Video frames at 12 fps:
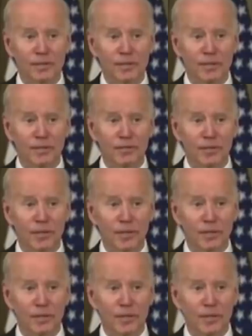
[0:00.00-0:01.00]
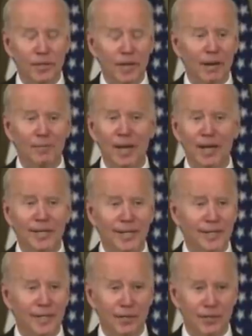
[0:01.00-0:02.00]
What does that mean? I'm not
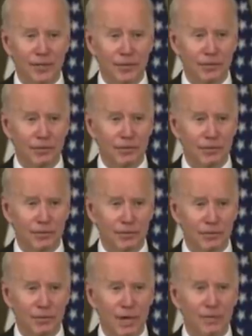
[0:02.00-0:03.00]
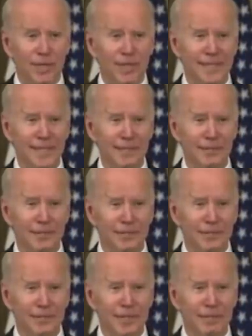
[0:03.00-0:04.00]
going to tell you. Why would I tell you?
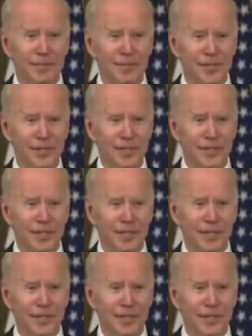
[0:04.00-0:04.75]
You got to be silly.